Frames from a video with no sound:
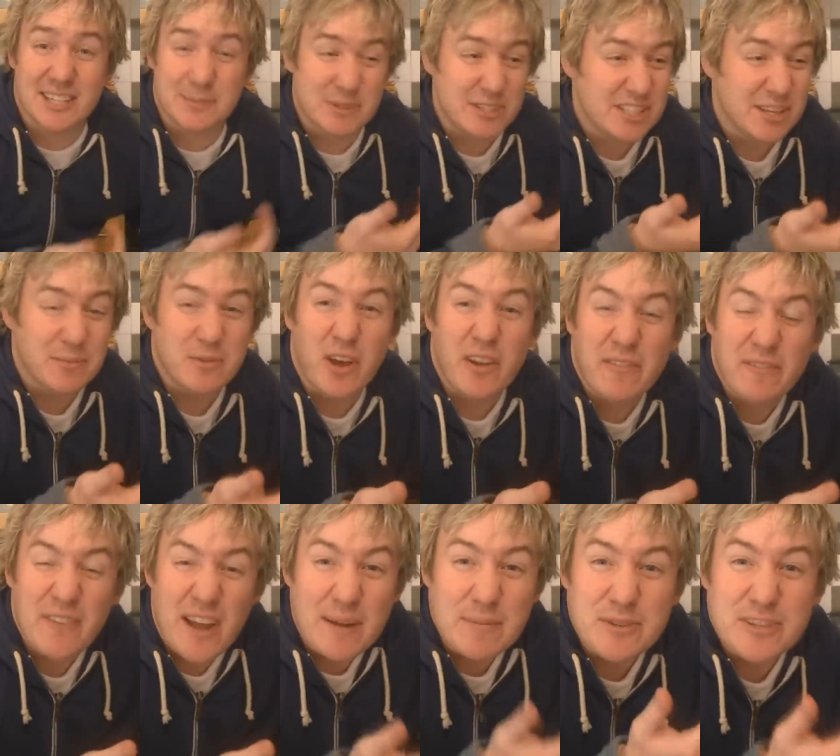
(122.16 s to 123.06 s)
going to be some
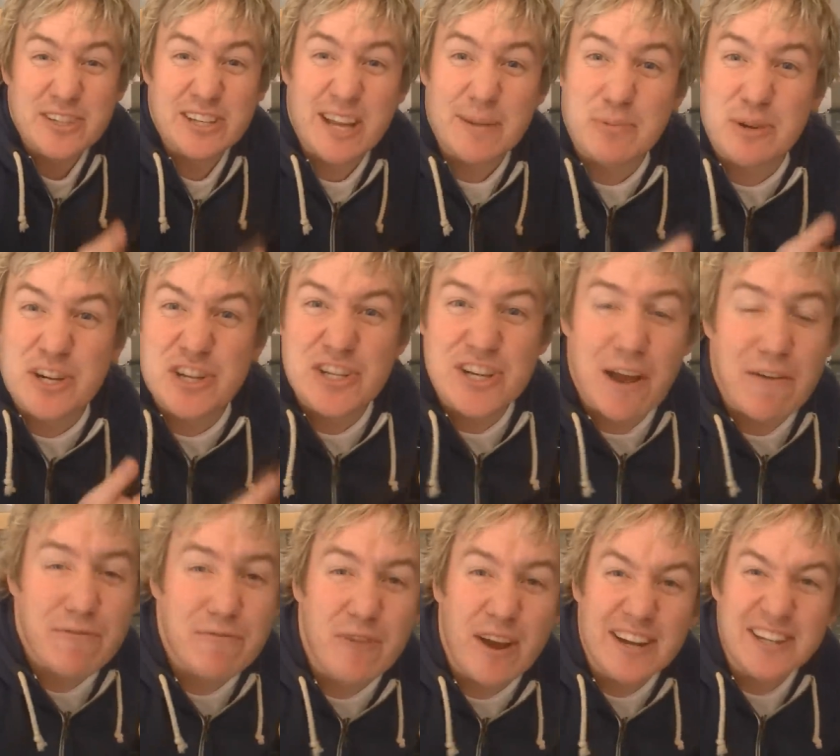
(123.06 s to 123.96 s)
famous celebrity
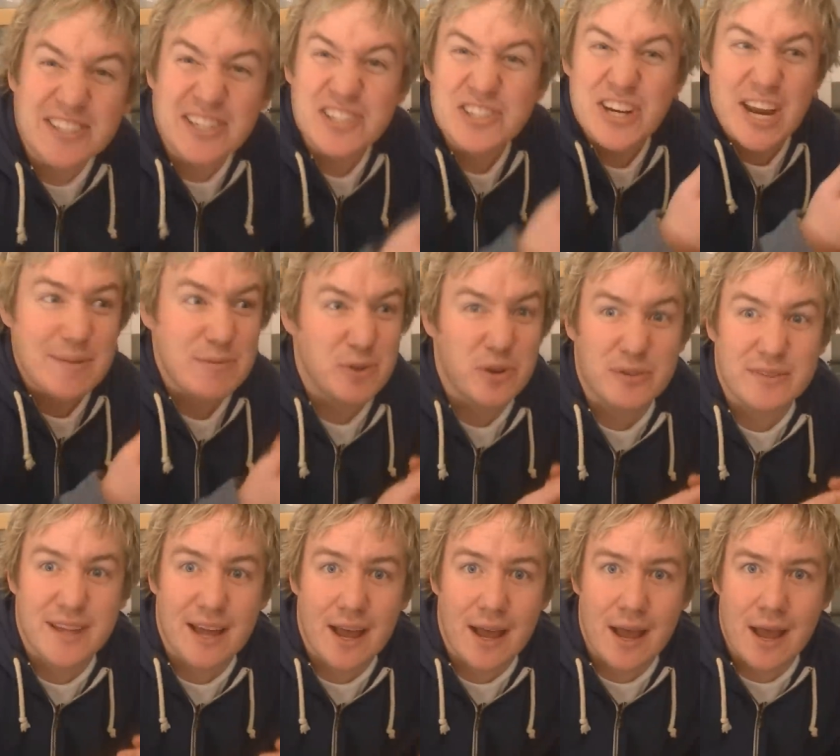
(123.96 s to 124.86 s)
chef friends of Jamie on
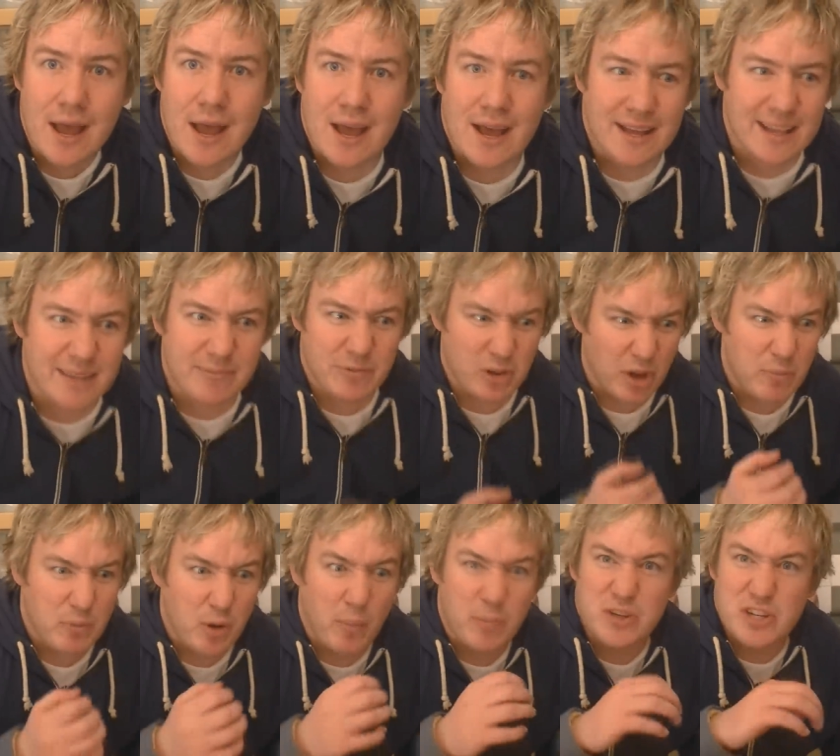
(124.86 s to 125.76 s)
there. And he'd be
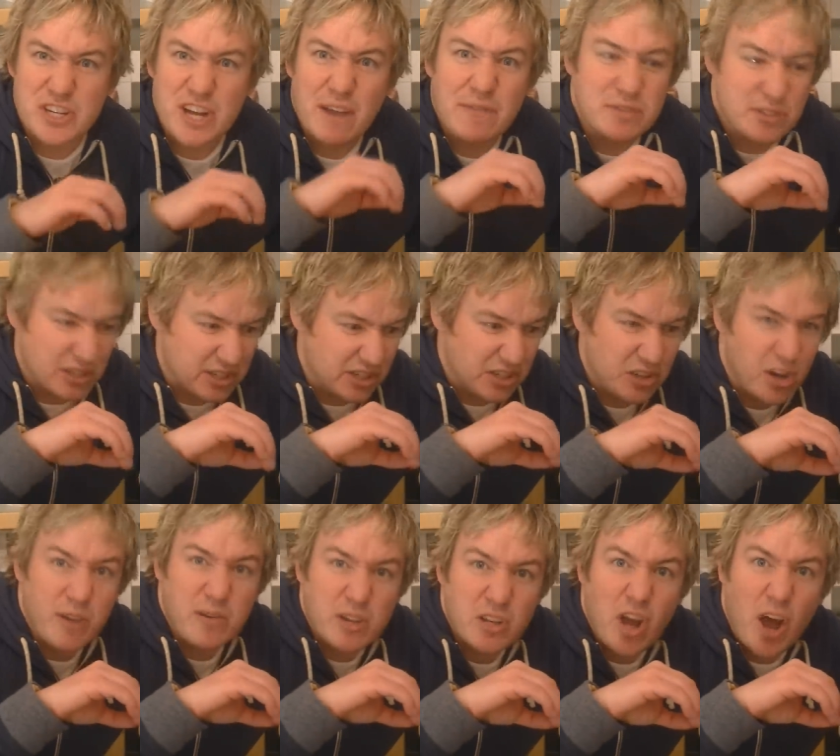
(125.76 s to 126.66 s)
proper chefs that can
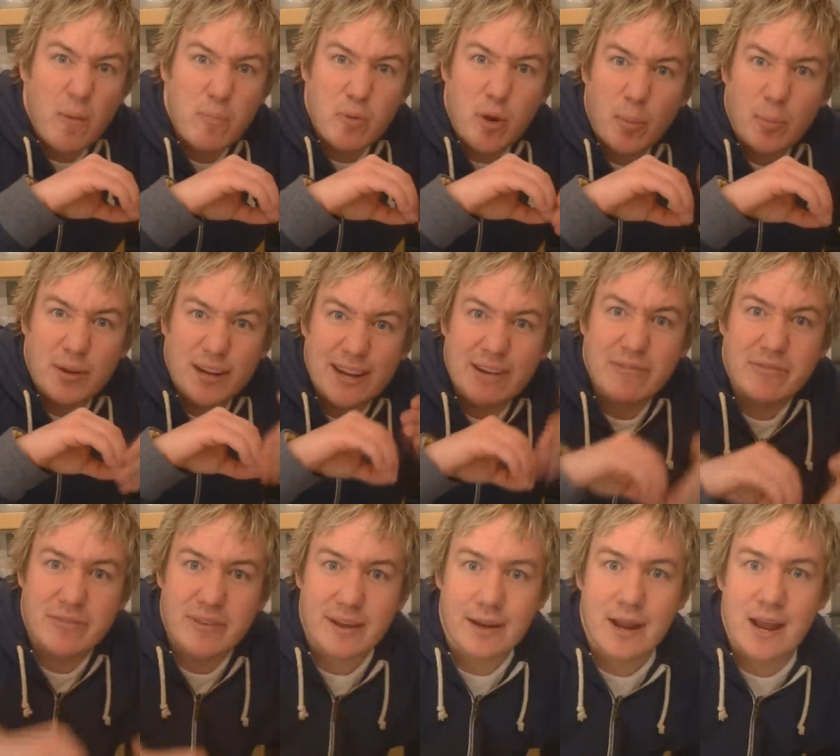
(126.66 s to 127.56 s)
cut properly and
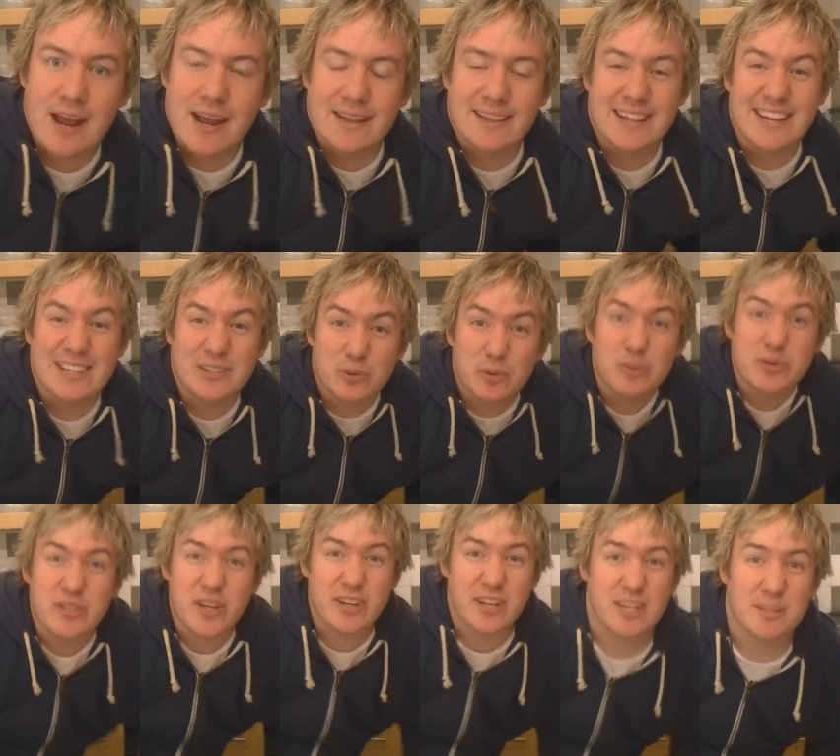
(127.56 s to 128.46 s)
everything. Then there's
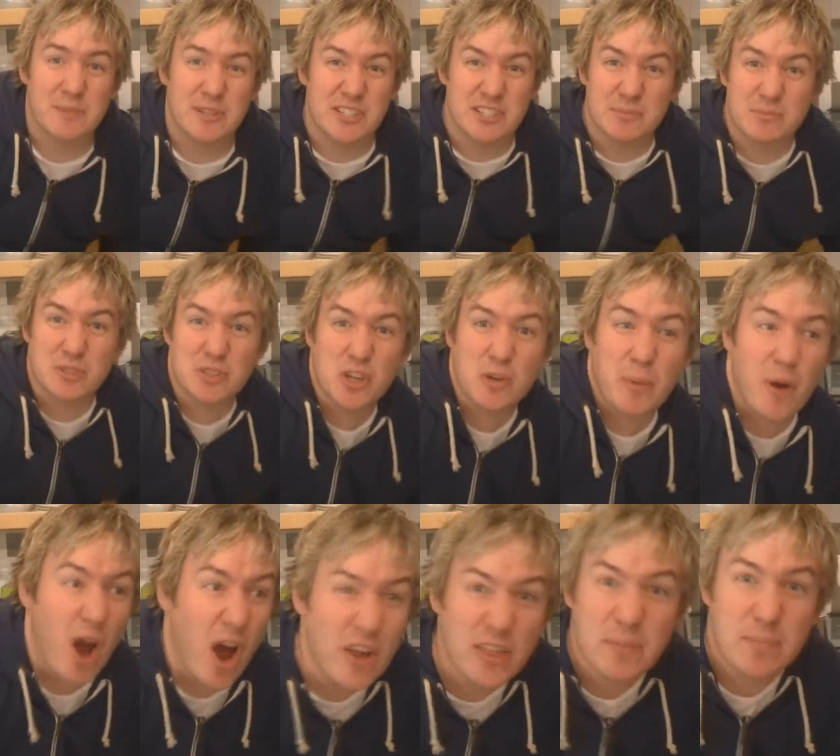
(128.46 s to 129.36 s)
also going to be some super
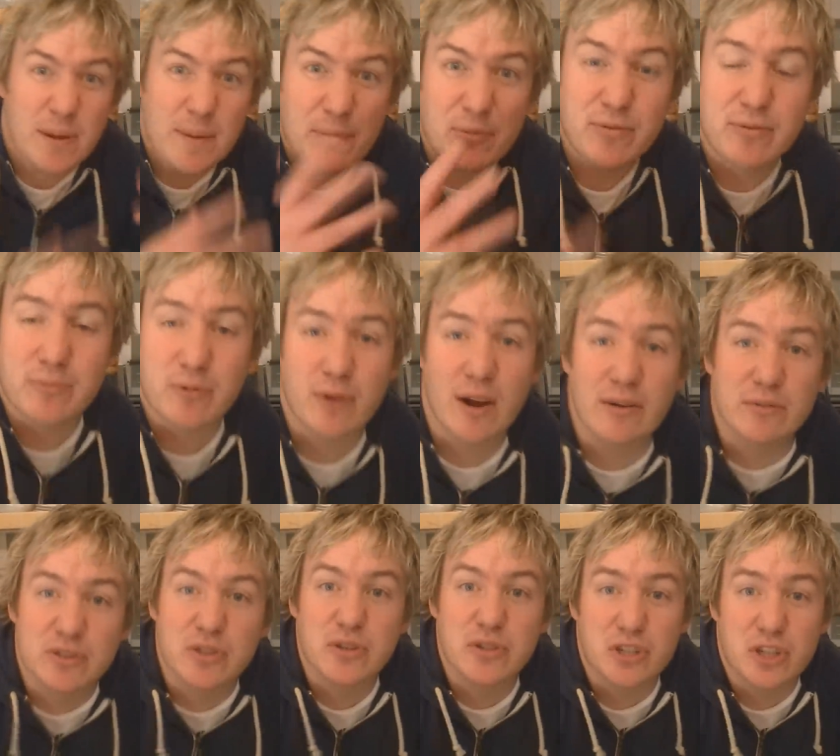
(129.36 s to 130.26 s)
other people from
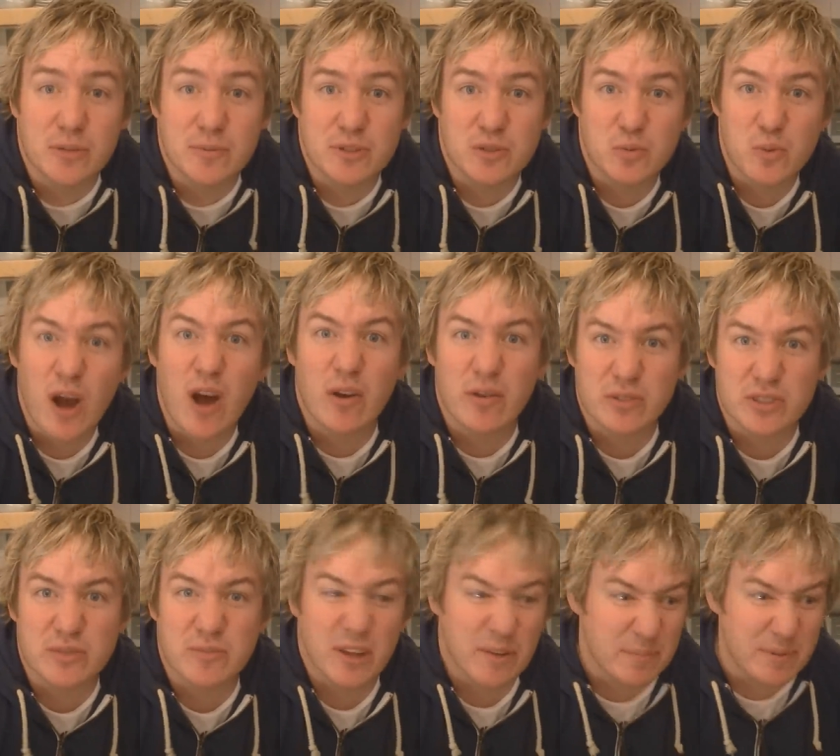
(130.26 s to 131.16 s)
around YouTube as well.
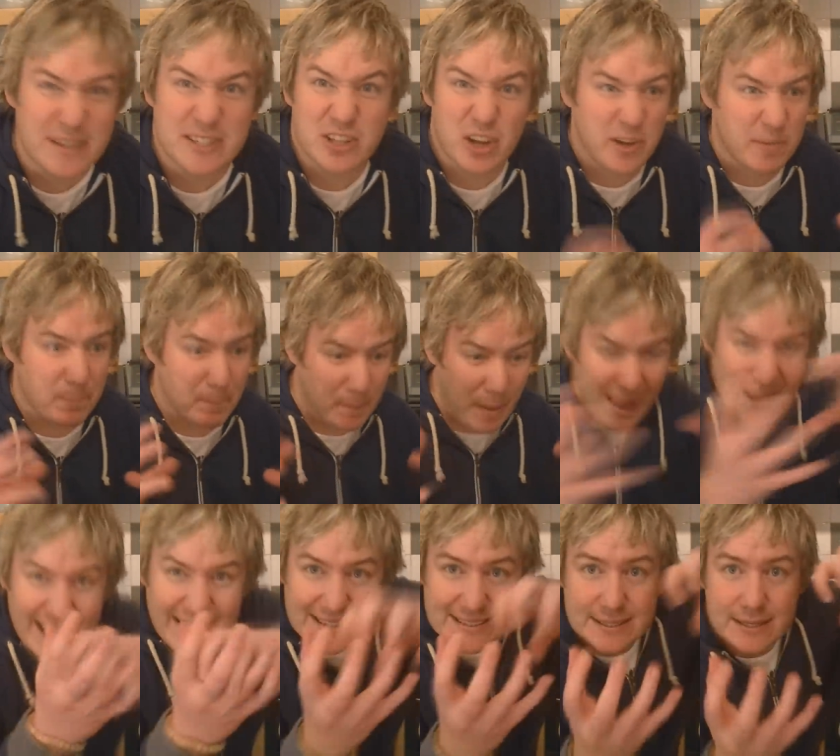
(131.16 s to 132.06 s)
Some that have been
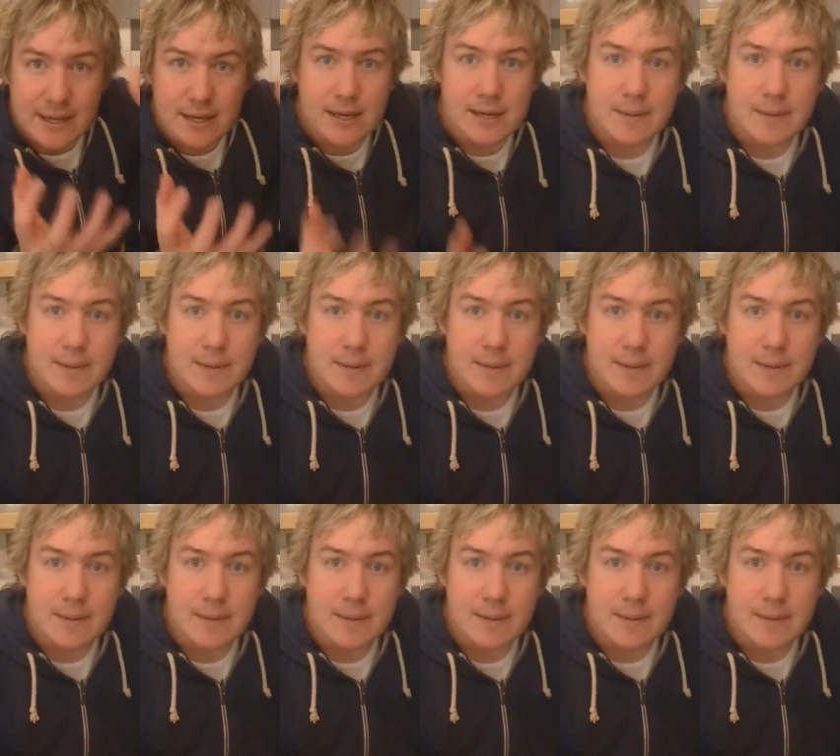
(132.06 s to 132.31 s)
picked